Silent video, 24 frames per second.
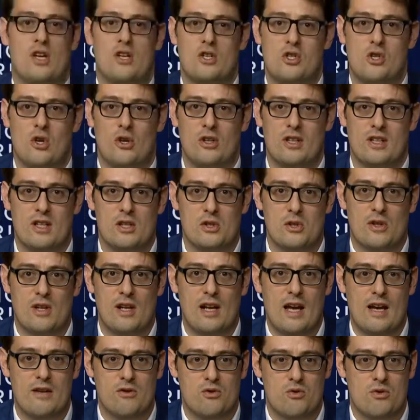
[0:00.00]
uh, joining us on the
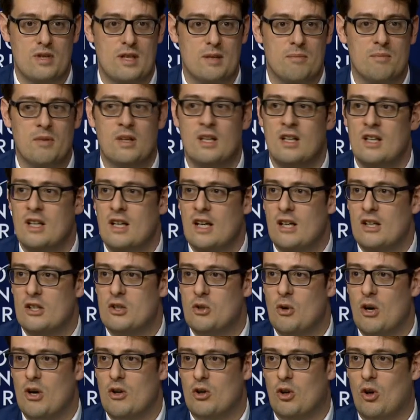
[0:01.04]
live stream,
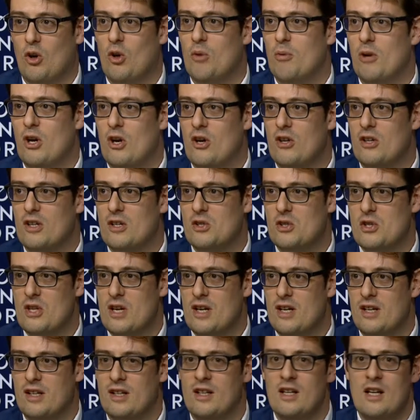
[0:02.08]
to our global audience
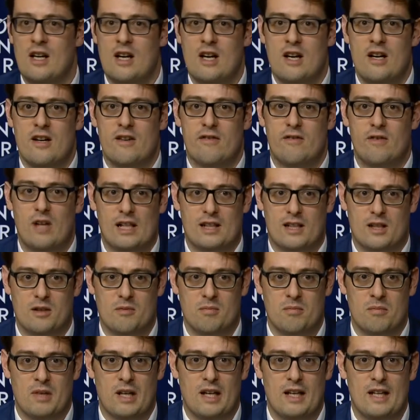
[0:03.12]
there.
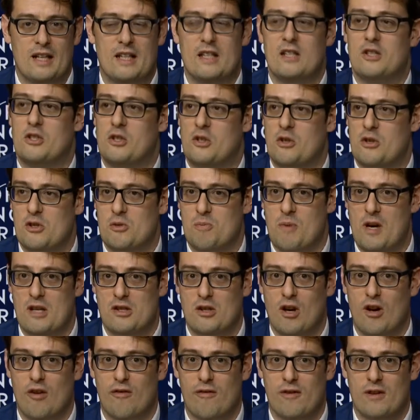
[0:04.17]
Welcome uh, to this press
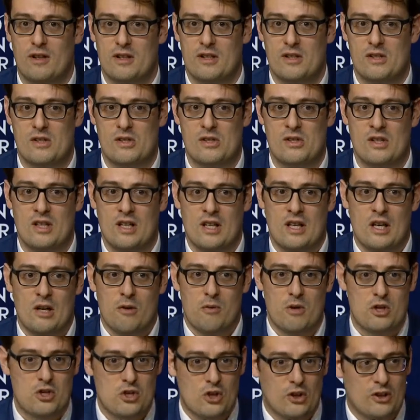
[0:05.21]
conference.
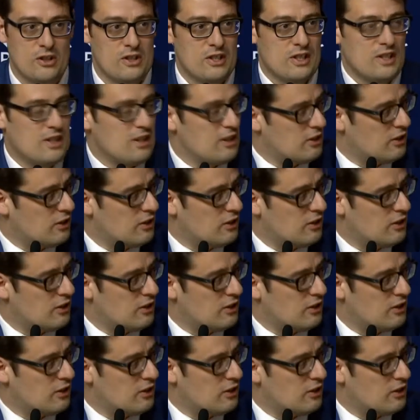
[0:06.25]
We're joined here